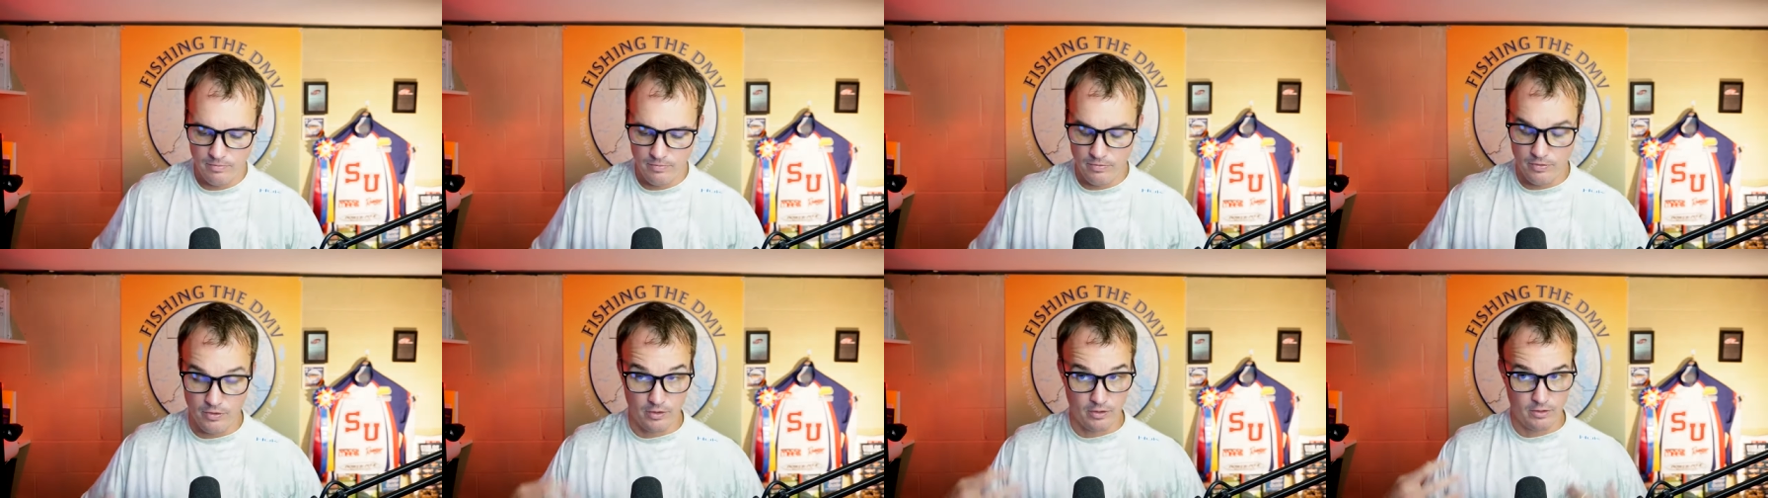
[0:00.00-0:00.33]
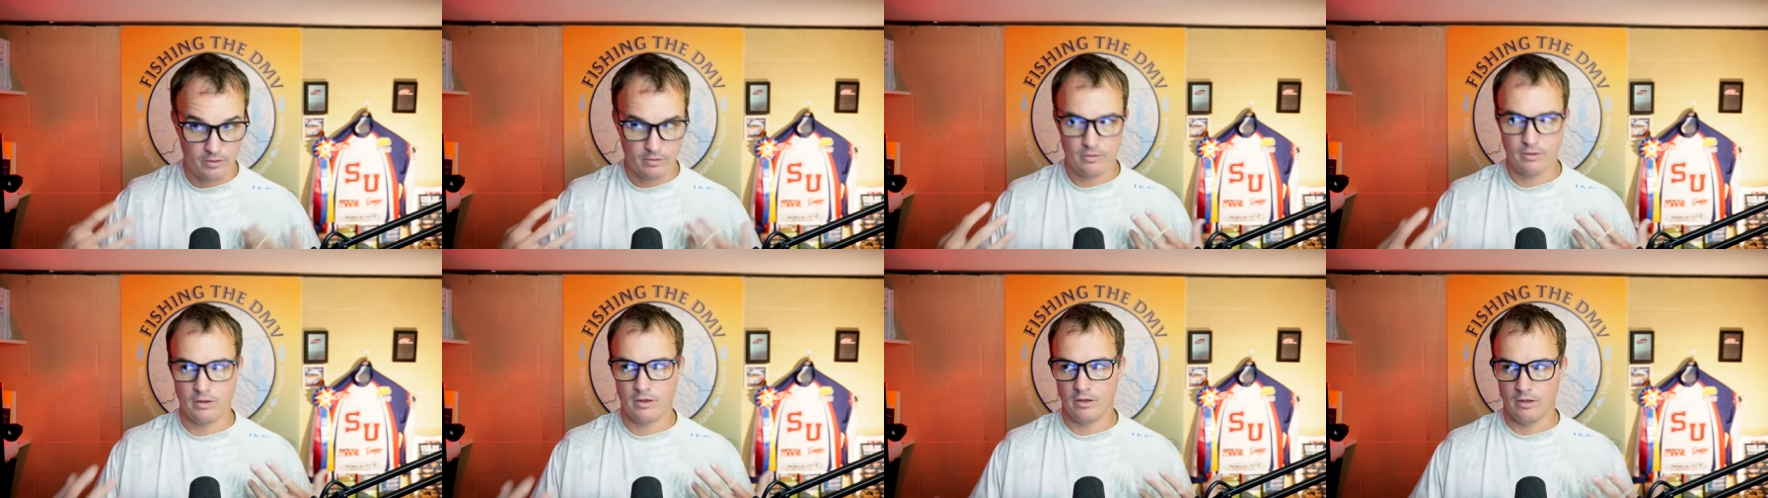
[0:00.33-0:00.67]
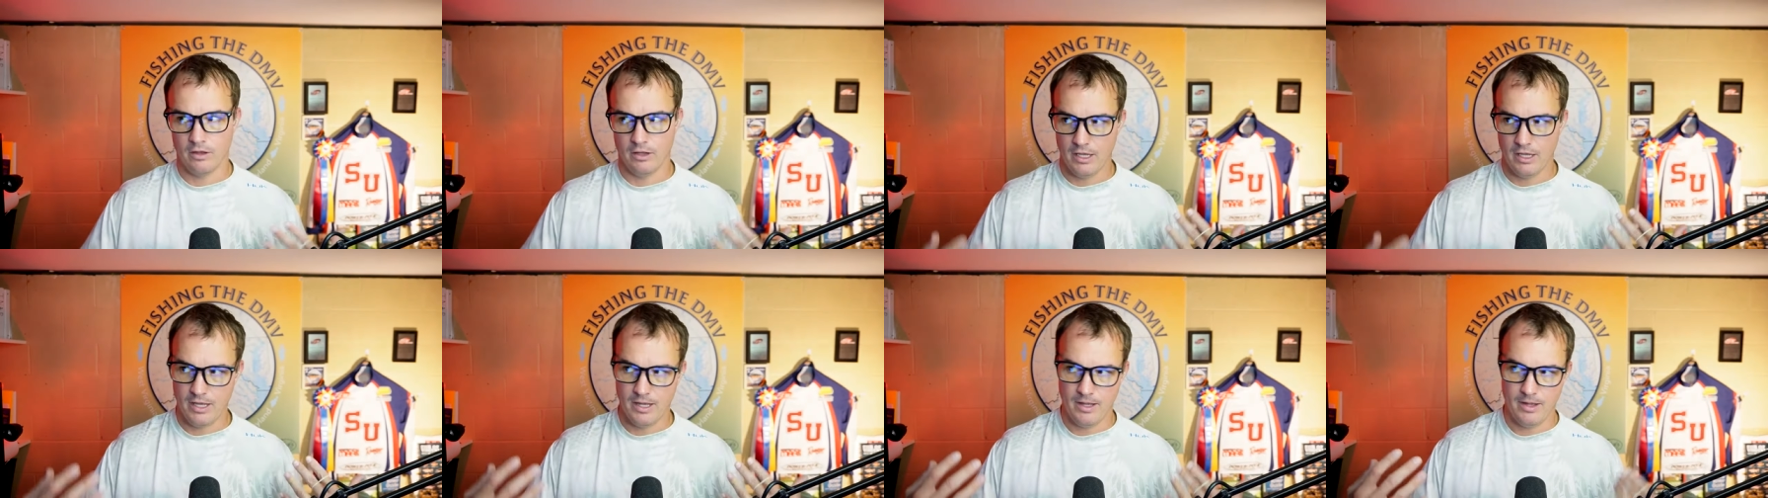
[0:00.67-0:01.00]
the the
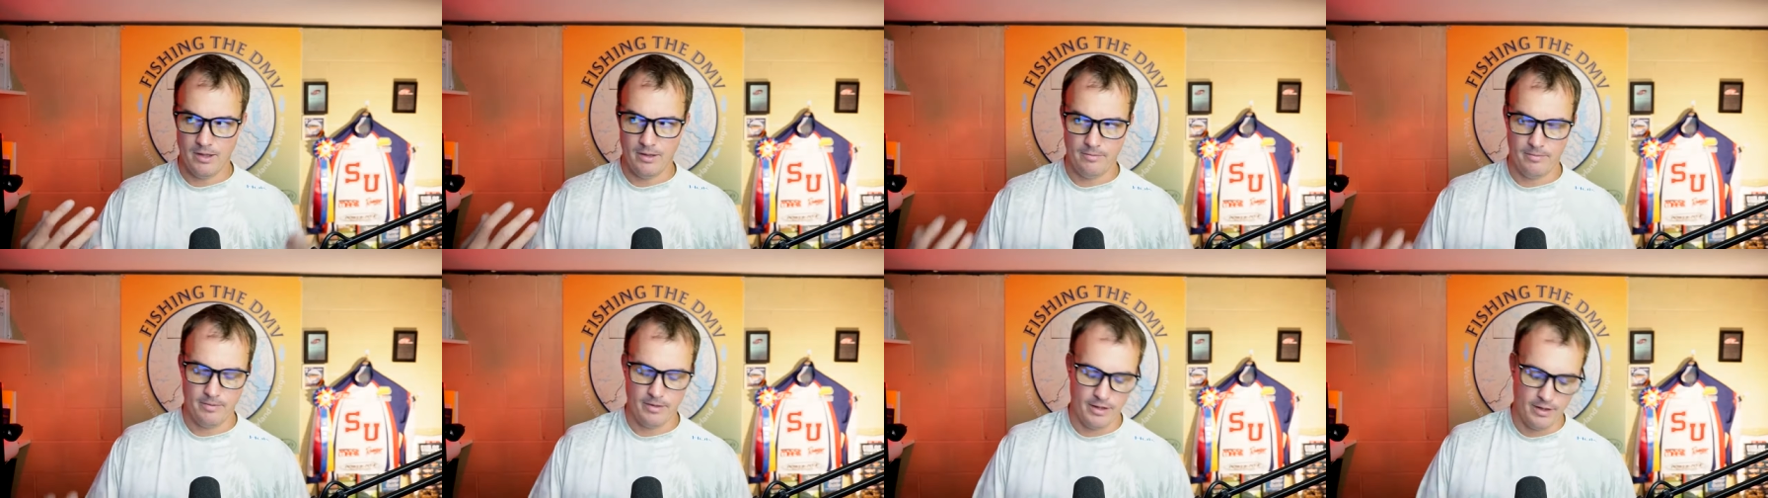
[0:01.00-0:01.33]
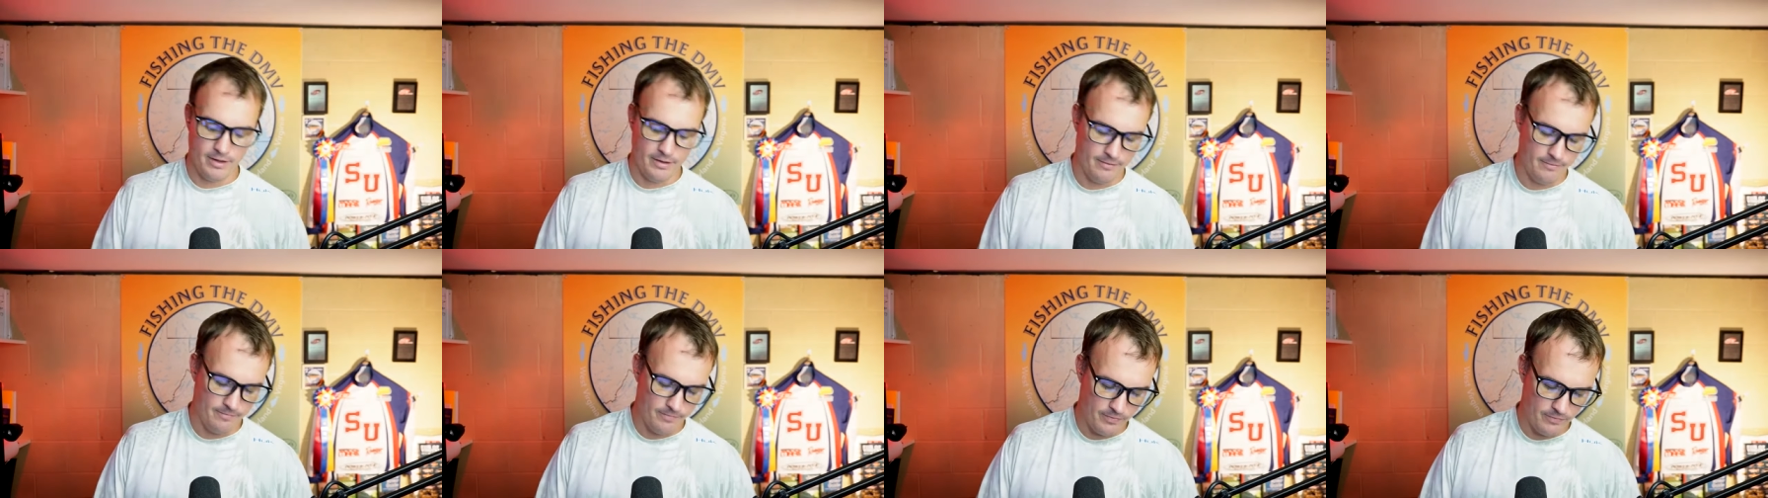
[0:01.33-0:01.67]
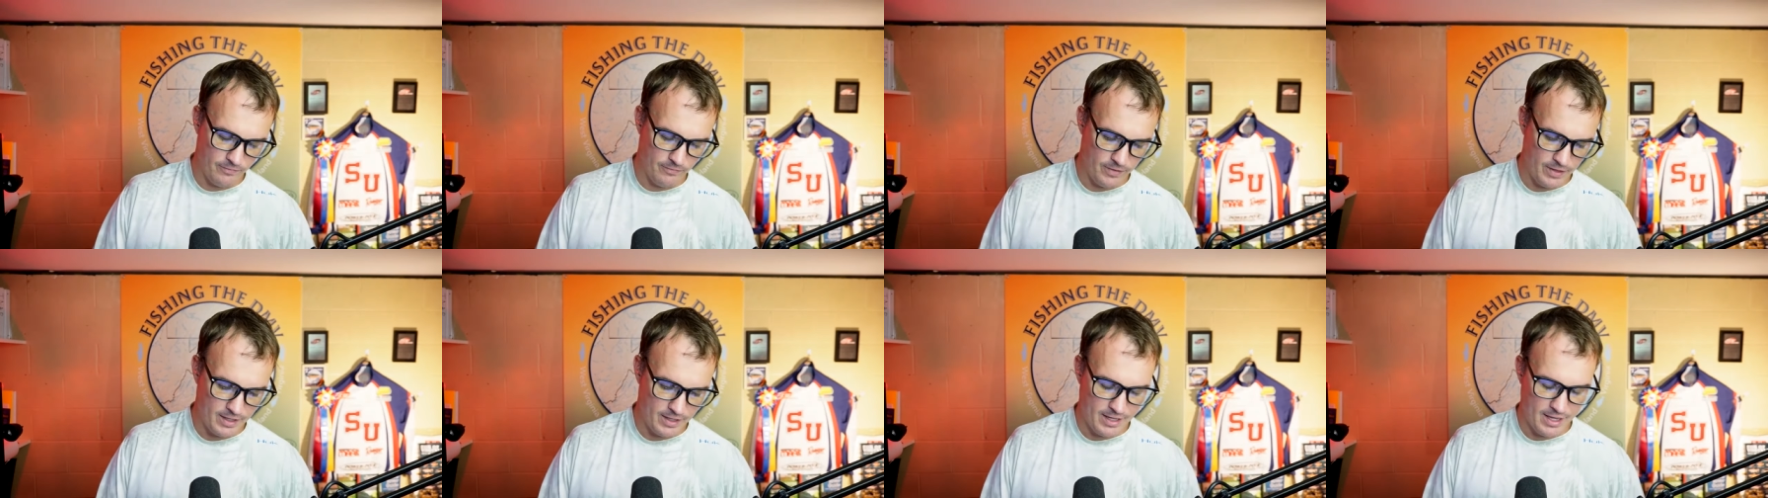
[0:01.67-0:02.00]
club, uh,
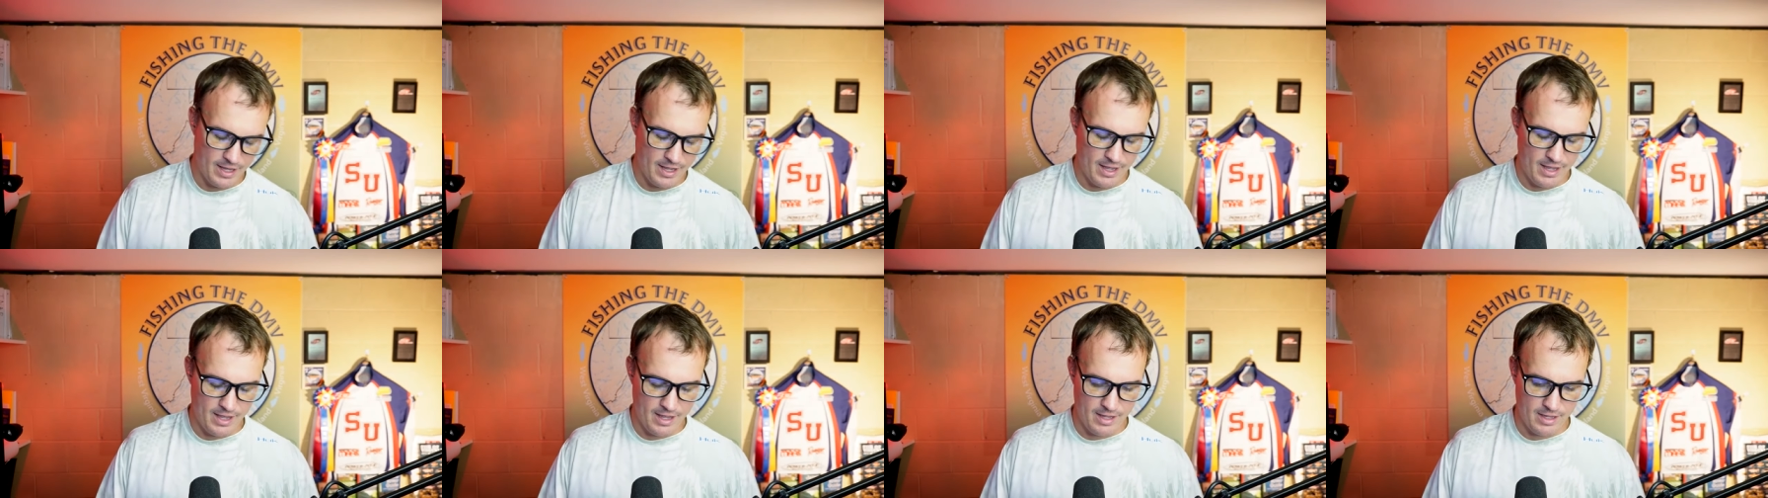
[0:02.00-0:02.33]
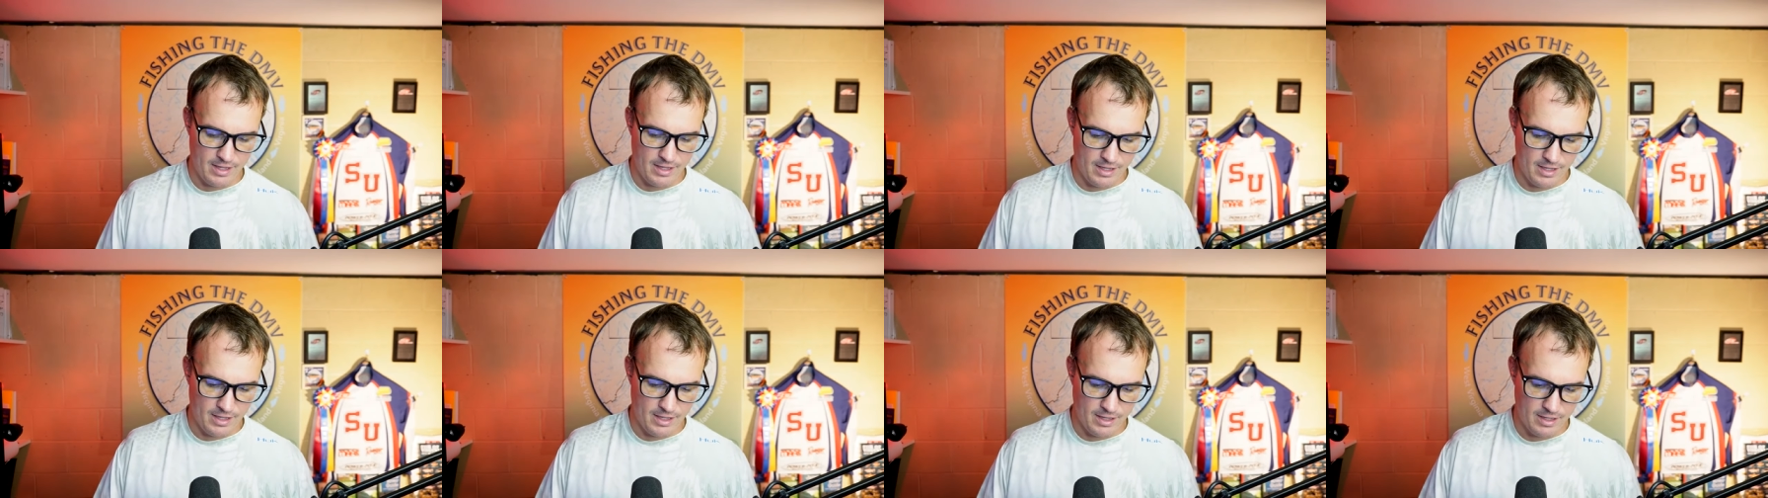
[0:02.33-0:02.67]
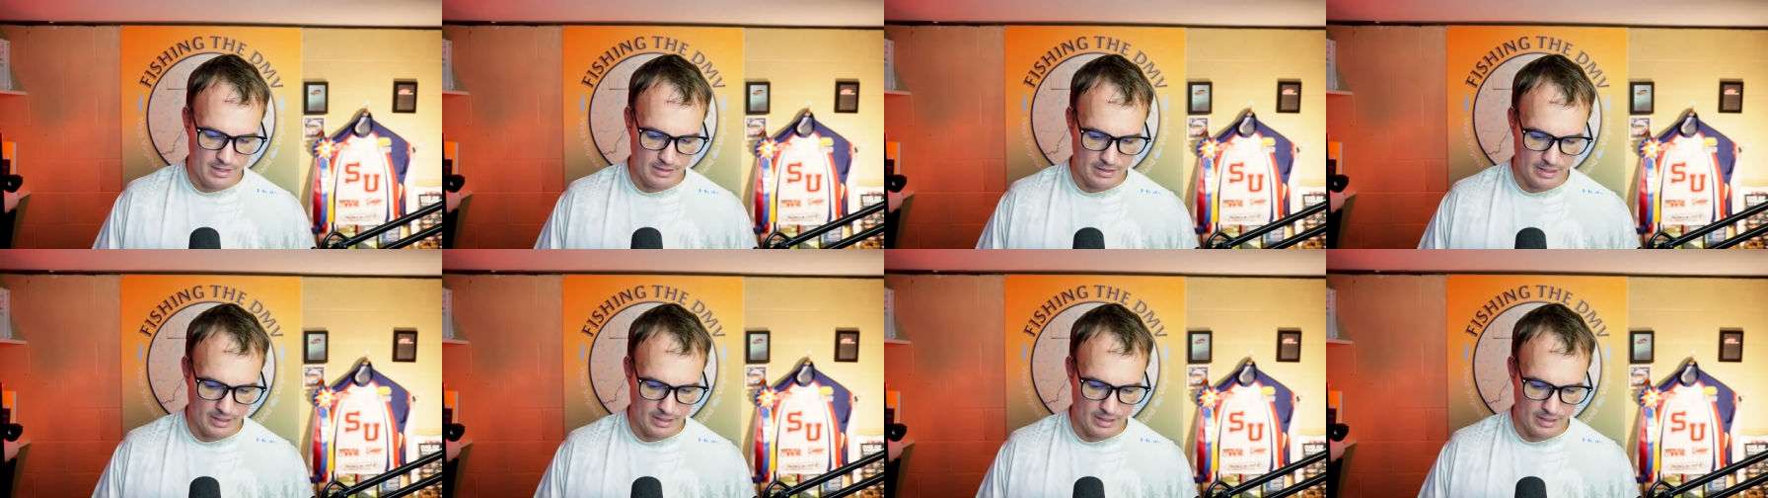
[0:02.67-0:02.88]
V K A E,